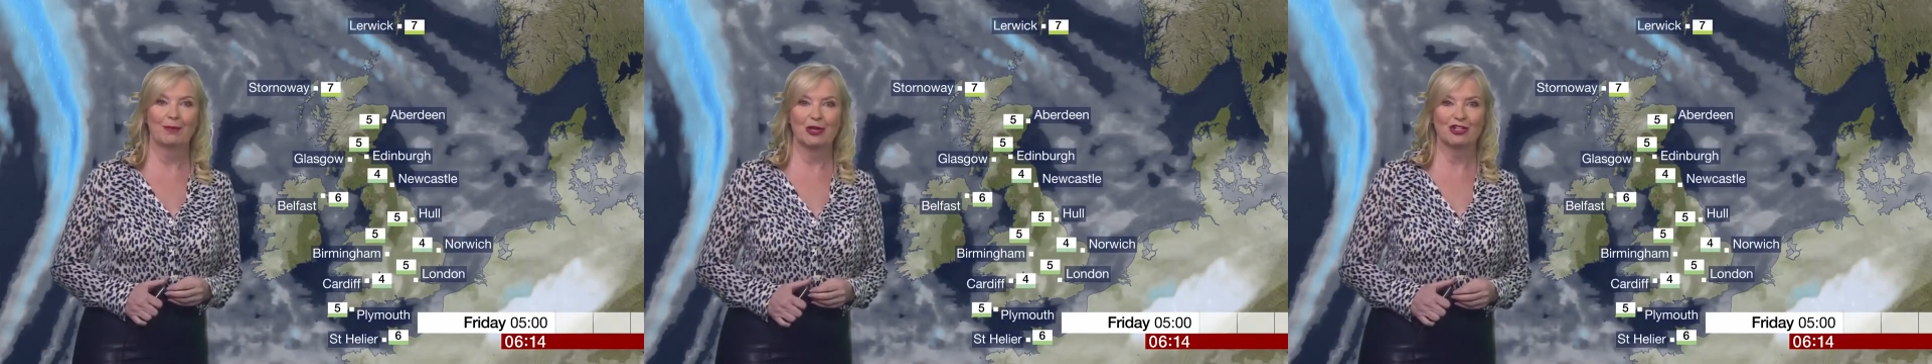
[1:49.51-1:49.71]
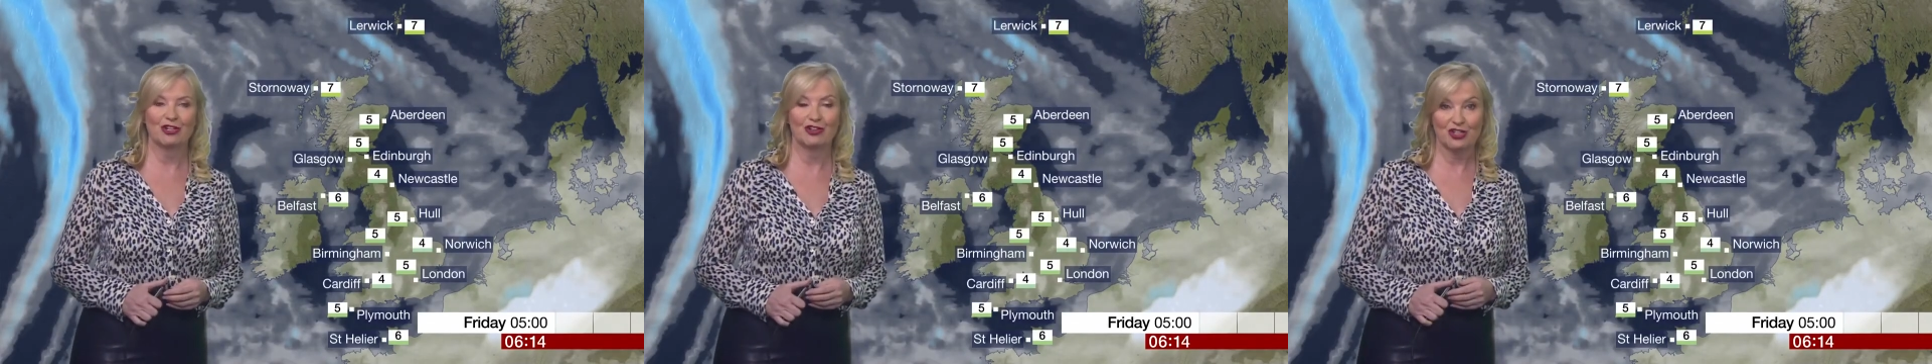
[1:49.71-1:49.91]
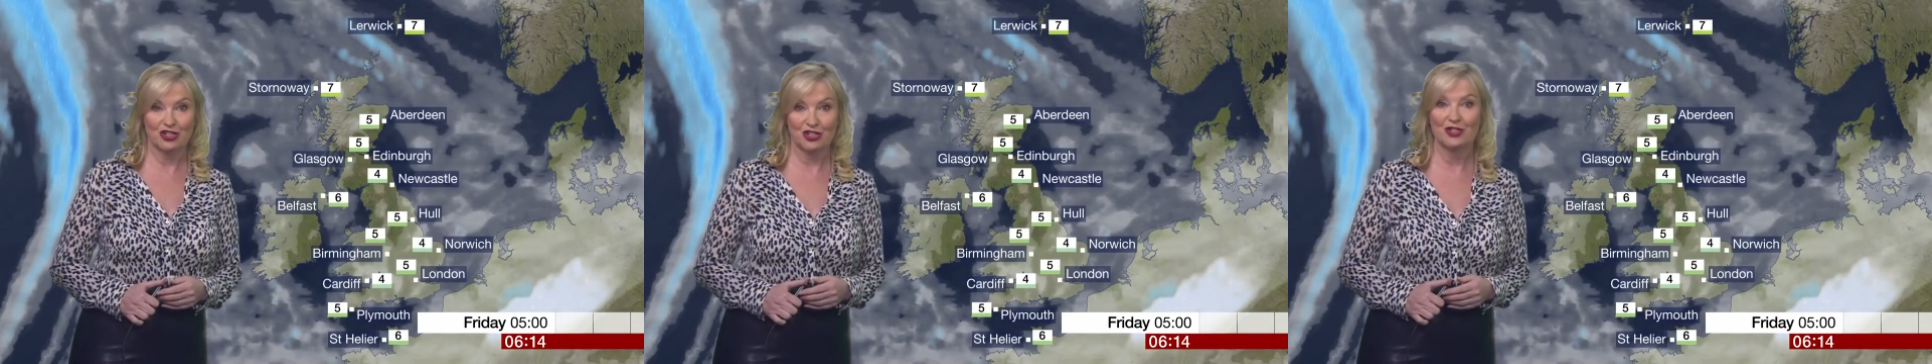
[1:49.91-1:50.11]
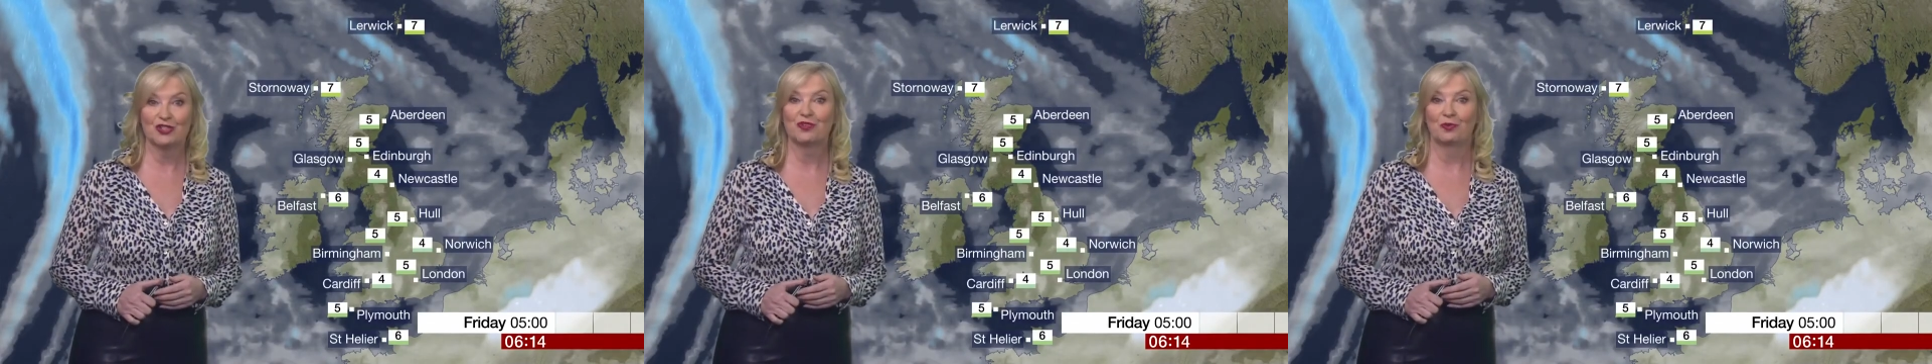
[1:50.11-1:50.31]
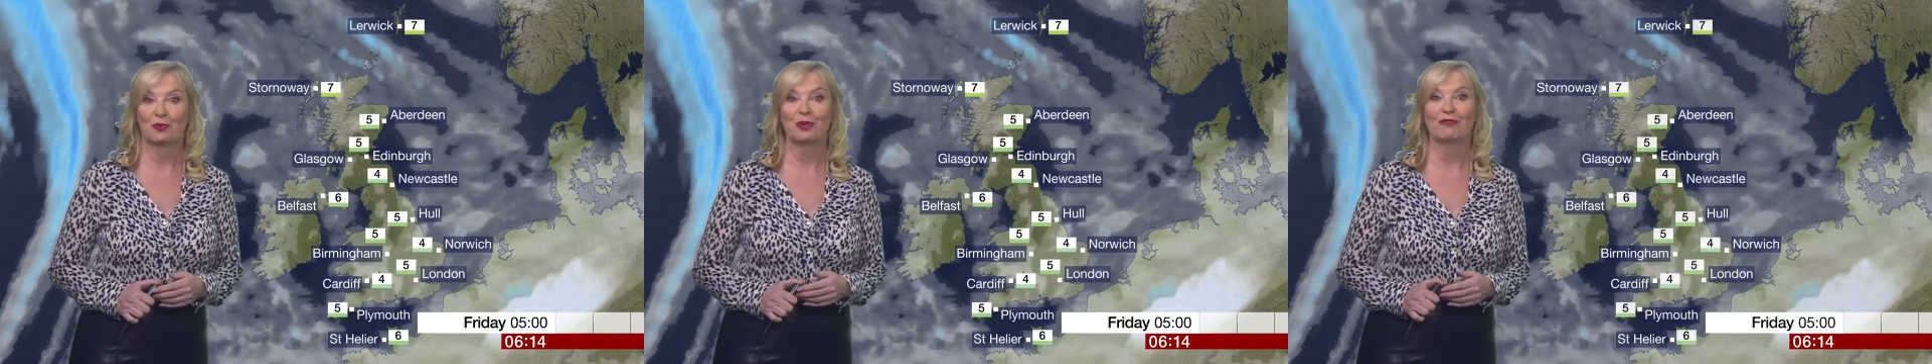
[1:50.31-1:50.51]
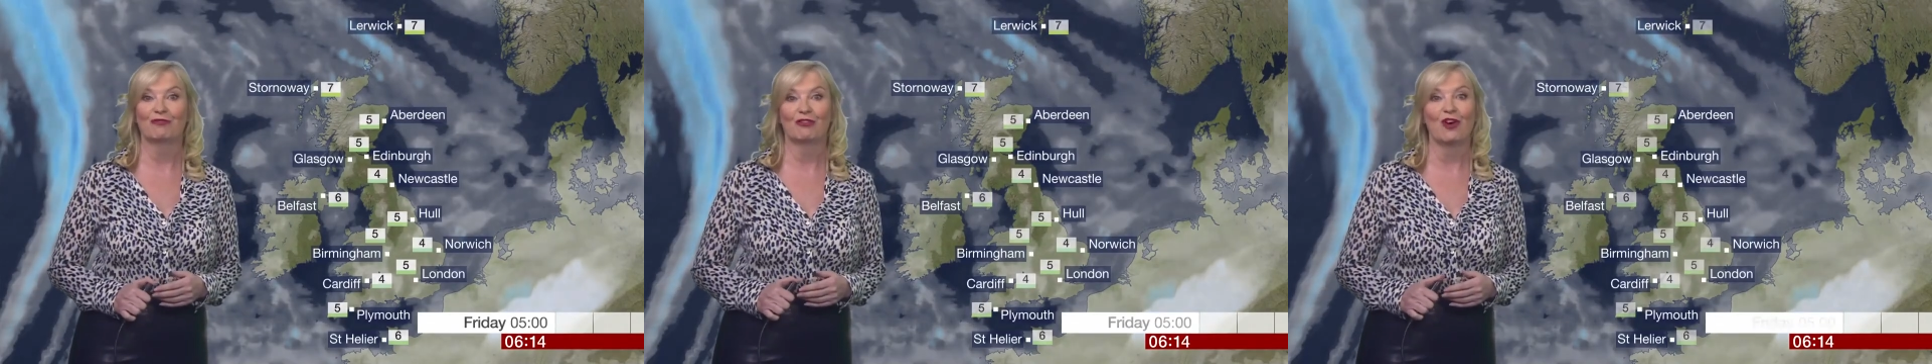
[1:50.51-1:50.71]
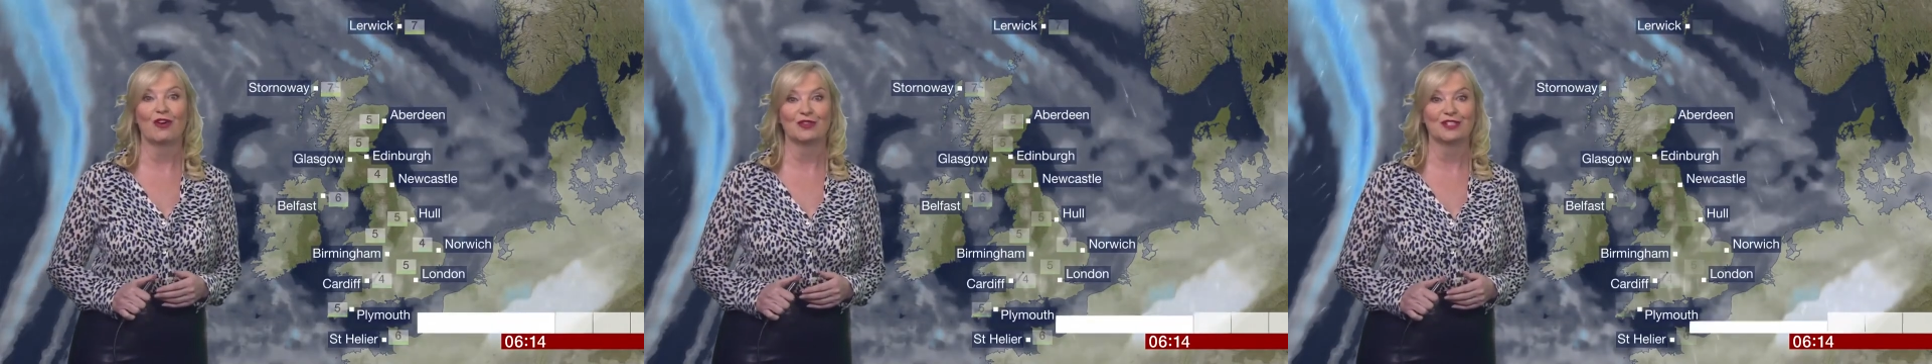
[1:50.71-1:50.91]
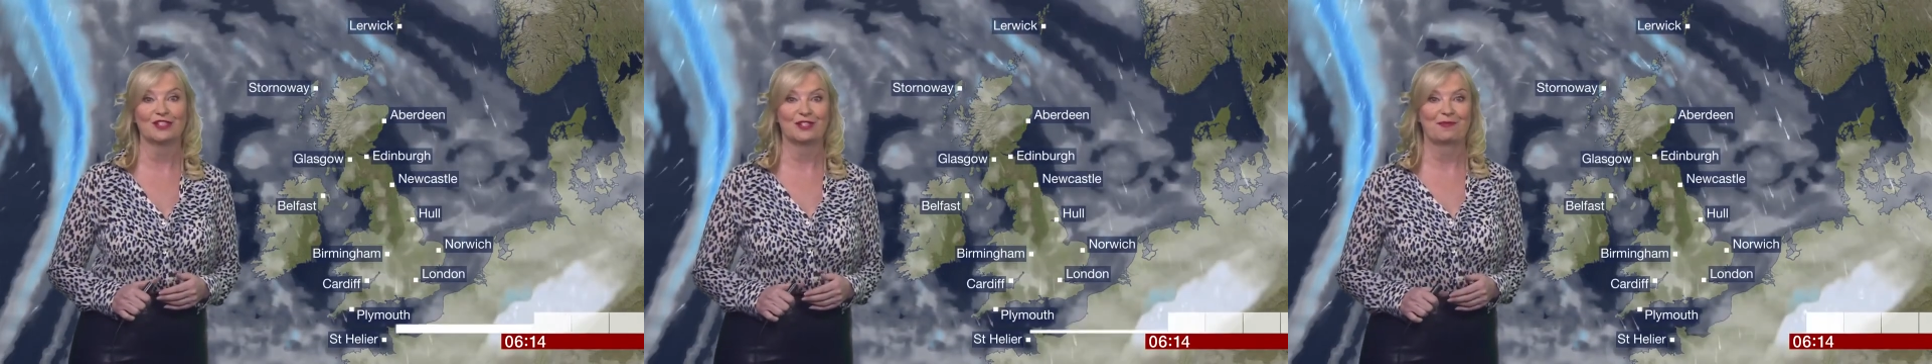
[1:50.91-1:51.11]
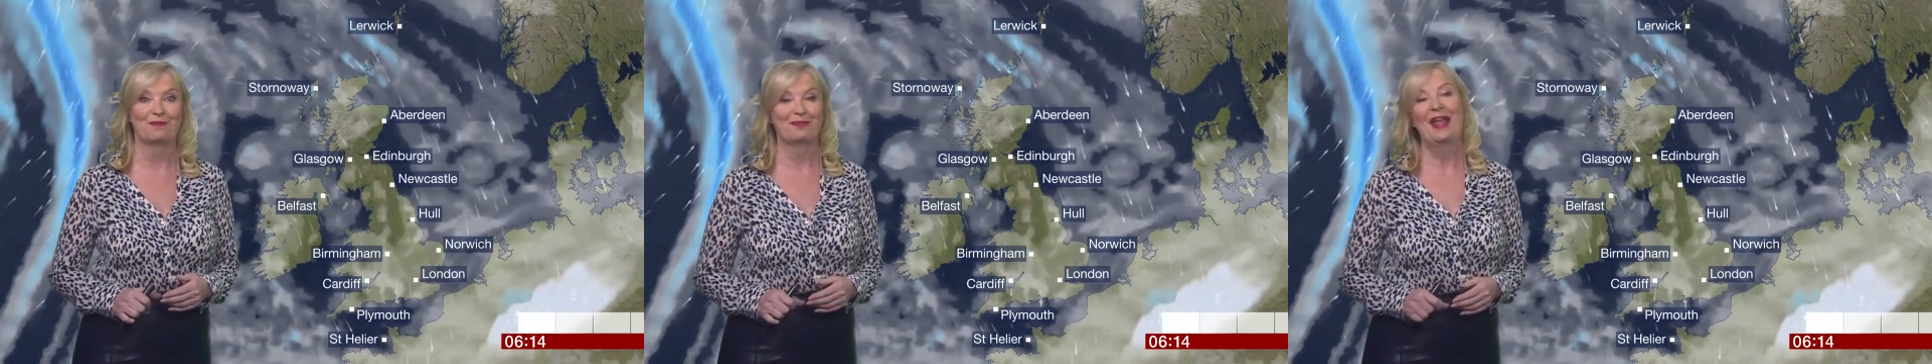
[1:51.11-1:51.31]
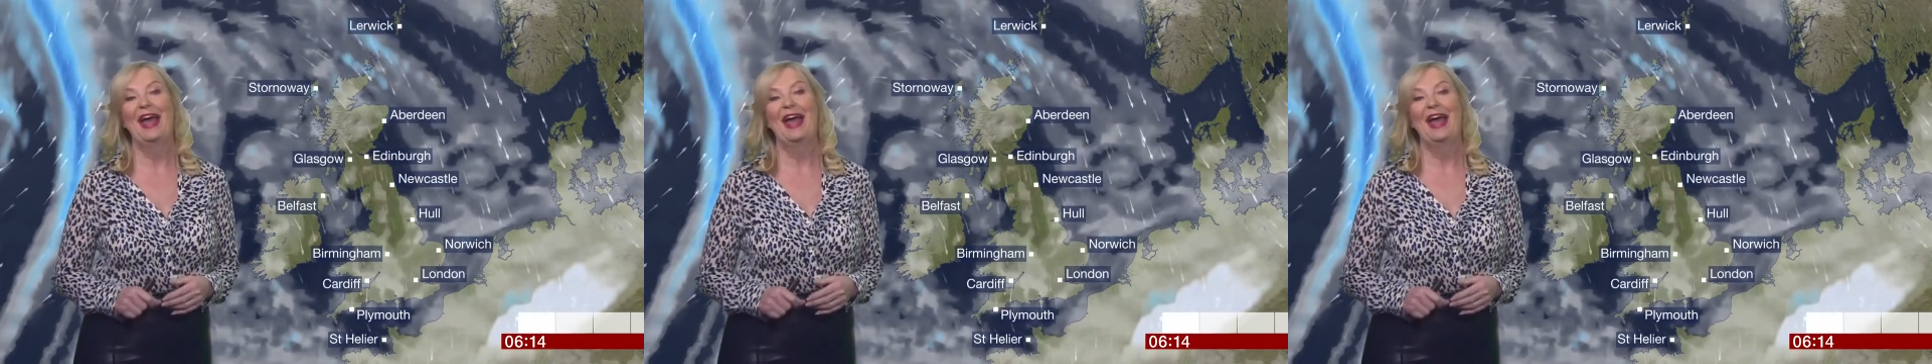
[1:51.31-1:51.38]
major issues with frost.